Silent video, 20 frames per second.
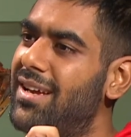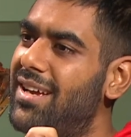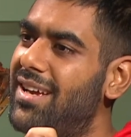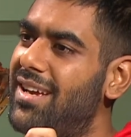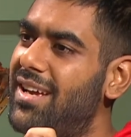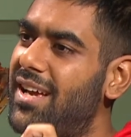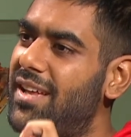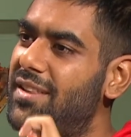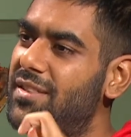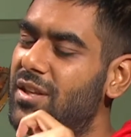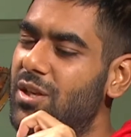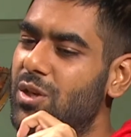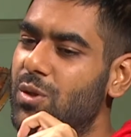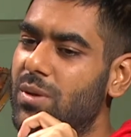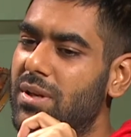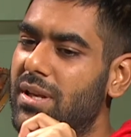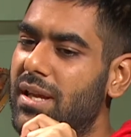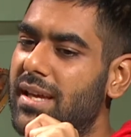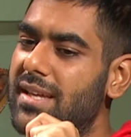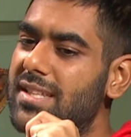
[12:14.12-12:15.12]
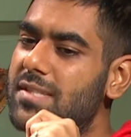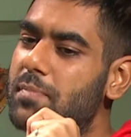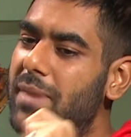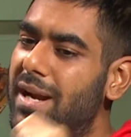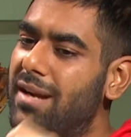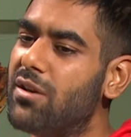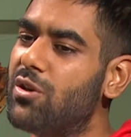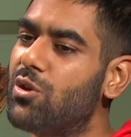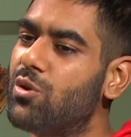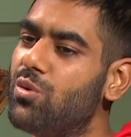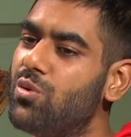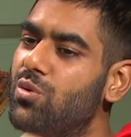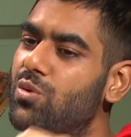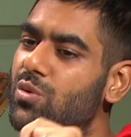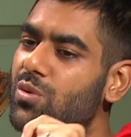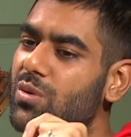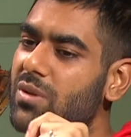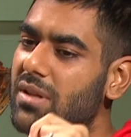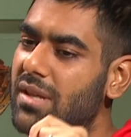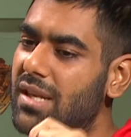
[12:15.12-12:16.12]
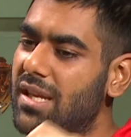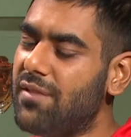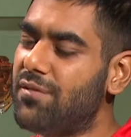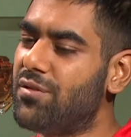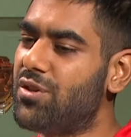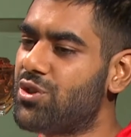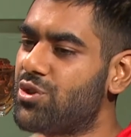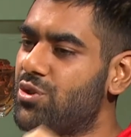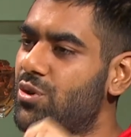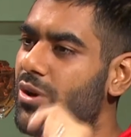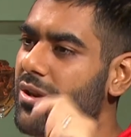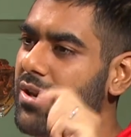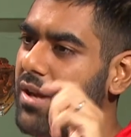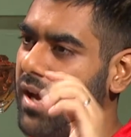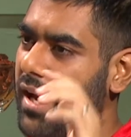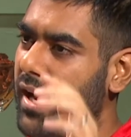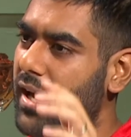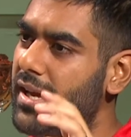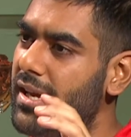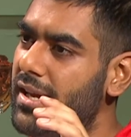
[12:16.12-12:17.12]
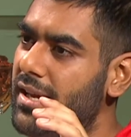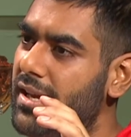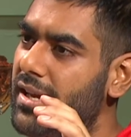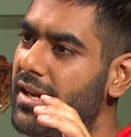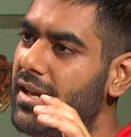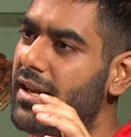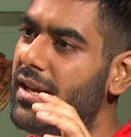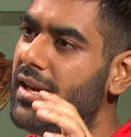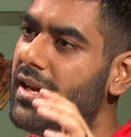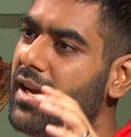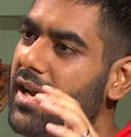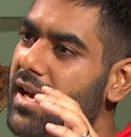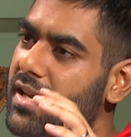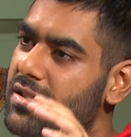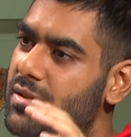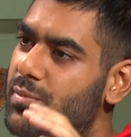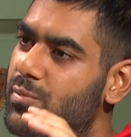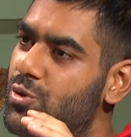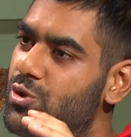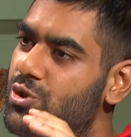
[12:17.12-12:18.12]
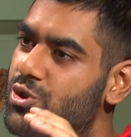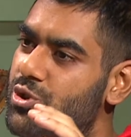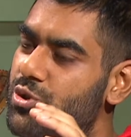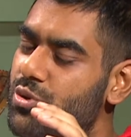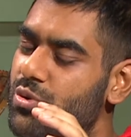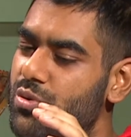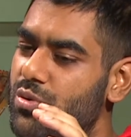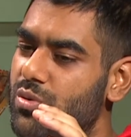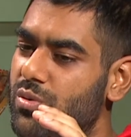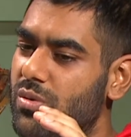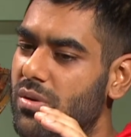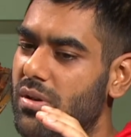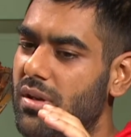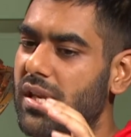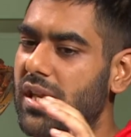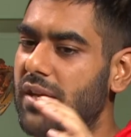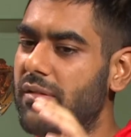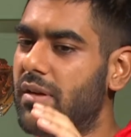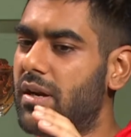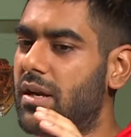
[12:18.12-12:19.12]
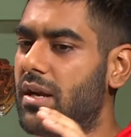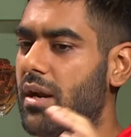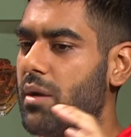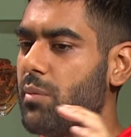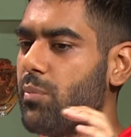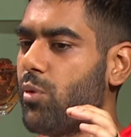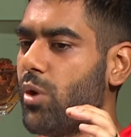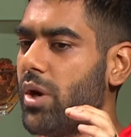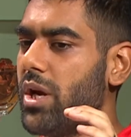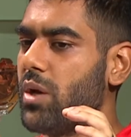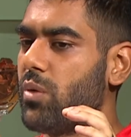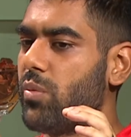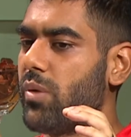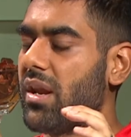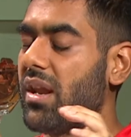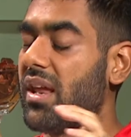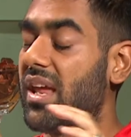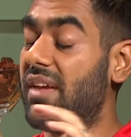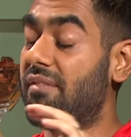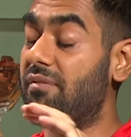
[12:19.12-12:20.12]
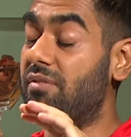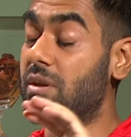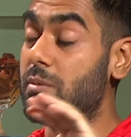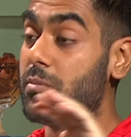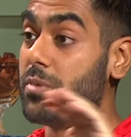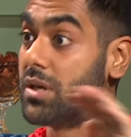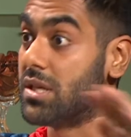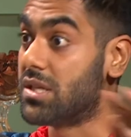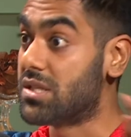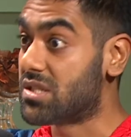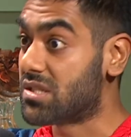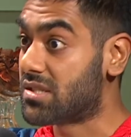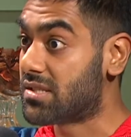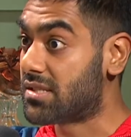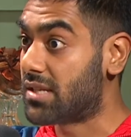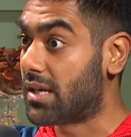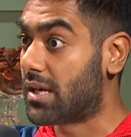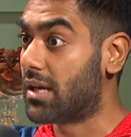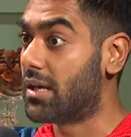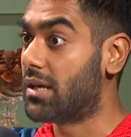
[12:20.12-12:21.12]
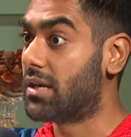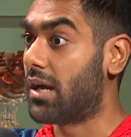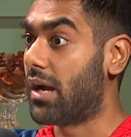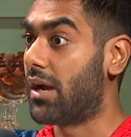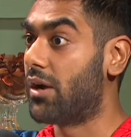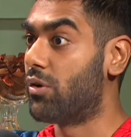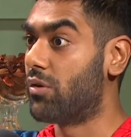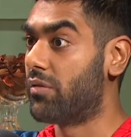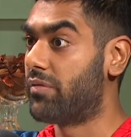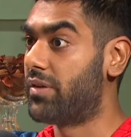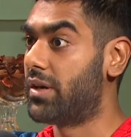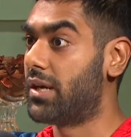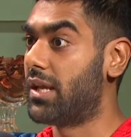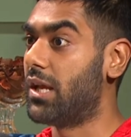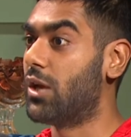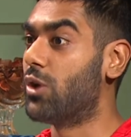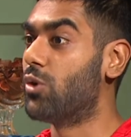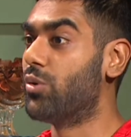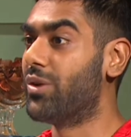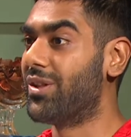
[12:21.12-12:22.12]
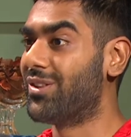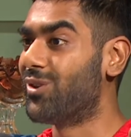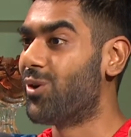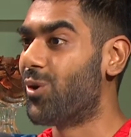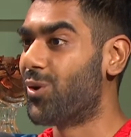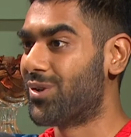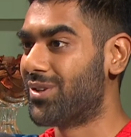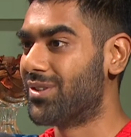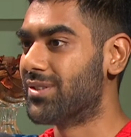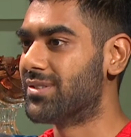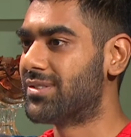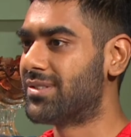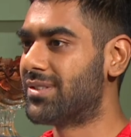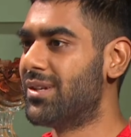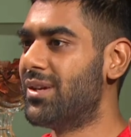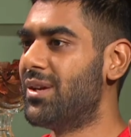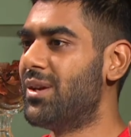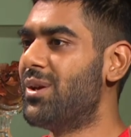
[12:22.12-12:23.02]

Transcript: And then you were like, it's better to leave the show on a high as opposed to leave it at a point where everybody's just sick and tired of it, including the audience.